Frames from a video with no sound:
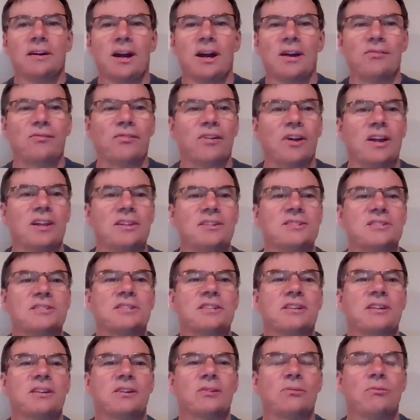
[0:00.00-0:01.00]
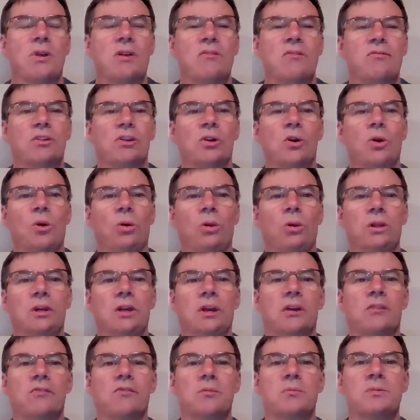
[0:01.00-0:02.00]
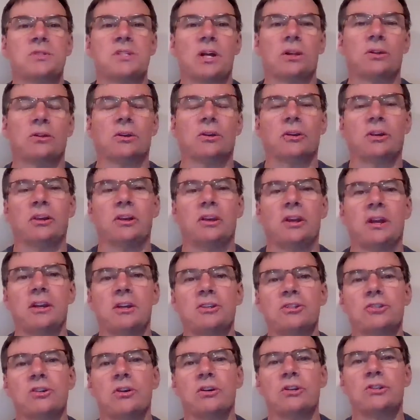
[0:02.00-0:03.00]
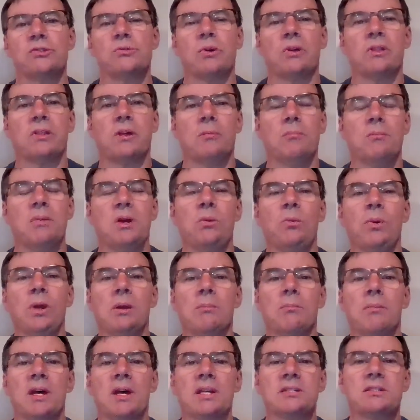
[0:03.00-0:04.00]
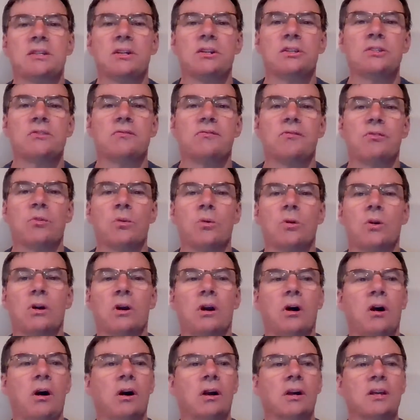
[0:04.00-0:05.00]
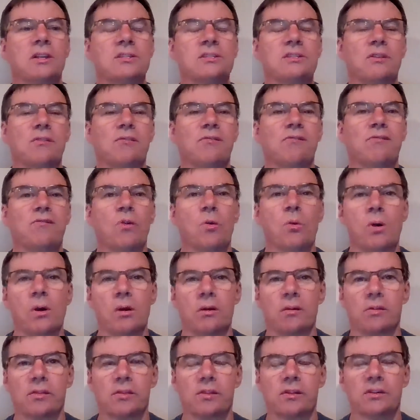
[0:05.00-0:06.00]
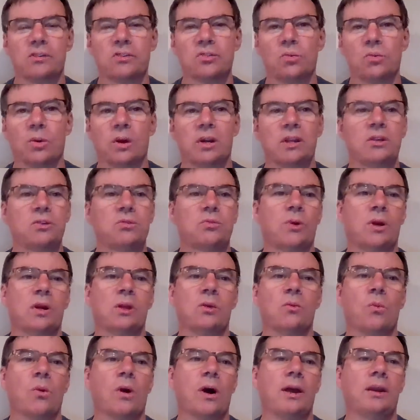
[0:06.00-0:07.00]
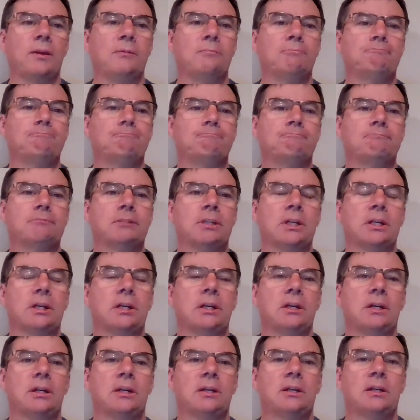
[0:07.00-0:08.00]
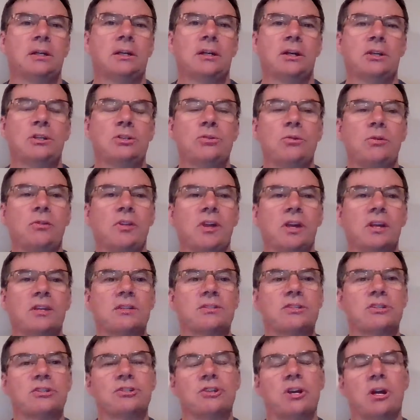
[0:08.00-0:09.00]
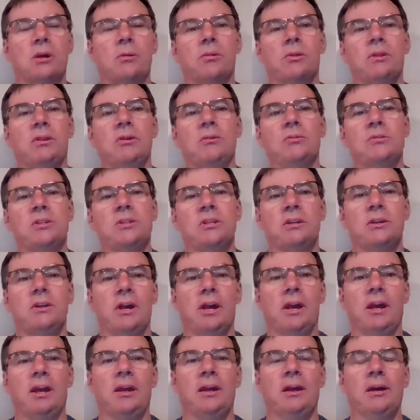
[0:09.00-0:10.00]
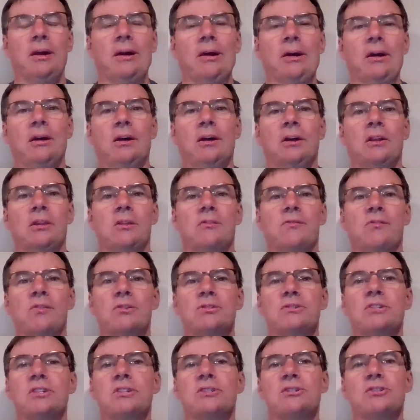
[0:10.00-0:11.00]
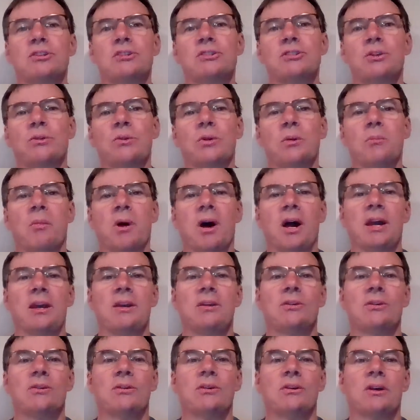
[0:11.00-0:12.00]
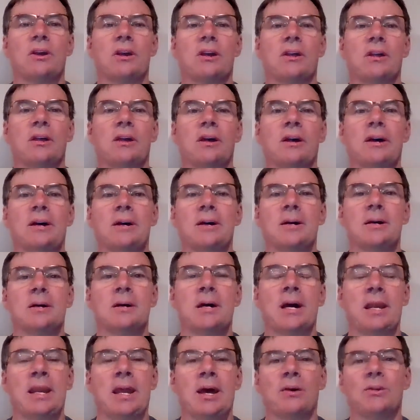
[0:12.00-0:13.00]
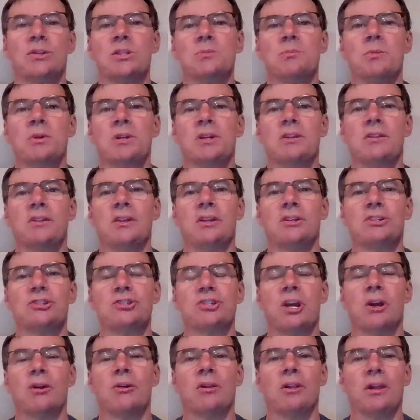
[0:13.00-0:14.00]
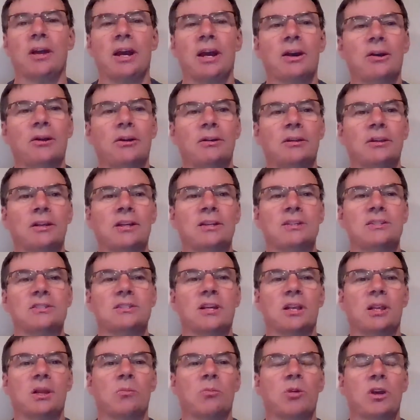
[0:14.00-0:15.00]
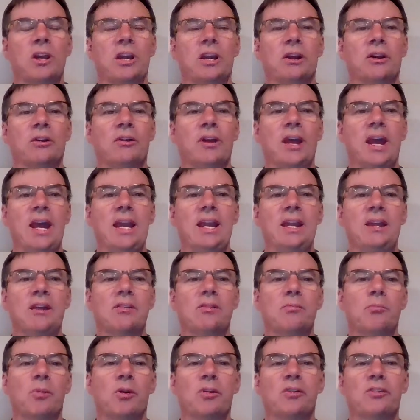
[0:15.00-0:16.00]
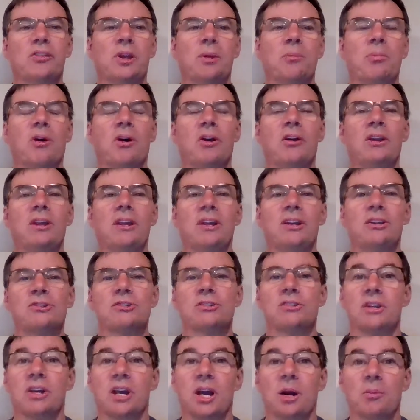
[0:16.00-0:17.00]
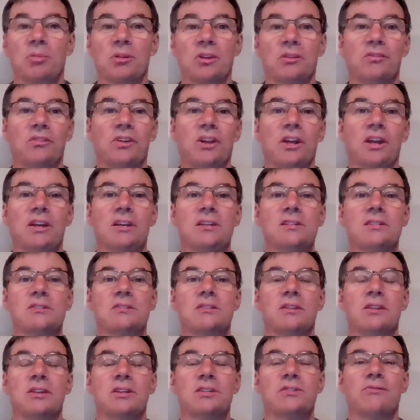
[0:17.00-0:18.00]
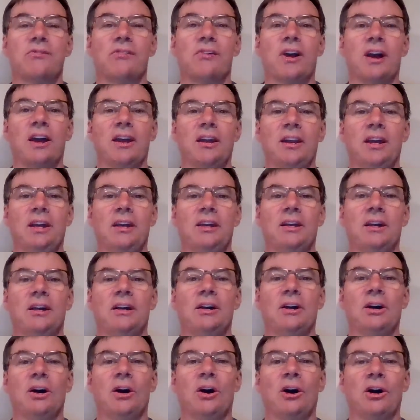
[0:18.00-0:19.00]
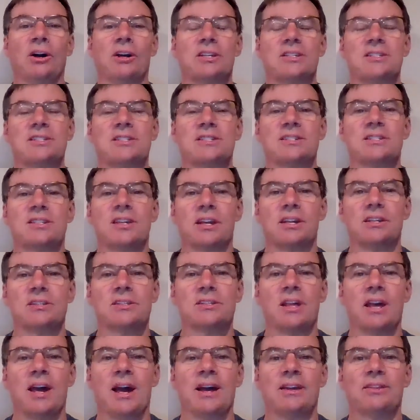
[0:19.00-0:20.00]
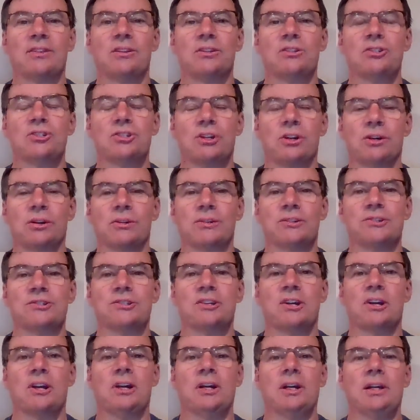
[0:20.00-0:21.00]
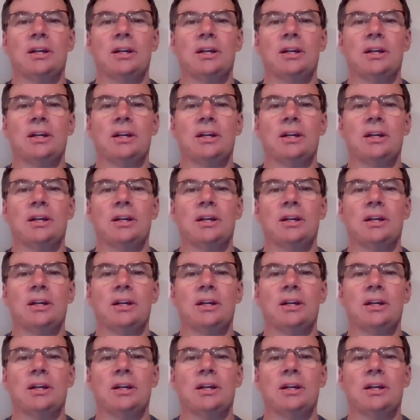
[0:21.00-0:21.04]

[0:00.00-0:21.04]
Hi friends, Reverend Cole here from Selkirk United Church with a midweek message for August the 4th, 2021. Two things to share with you today. The first is just a reminder announcement that Cheryl Errol is celebrating her 80th birthday party in just a couple of days this Friday, August 6th at the church.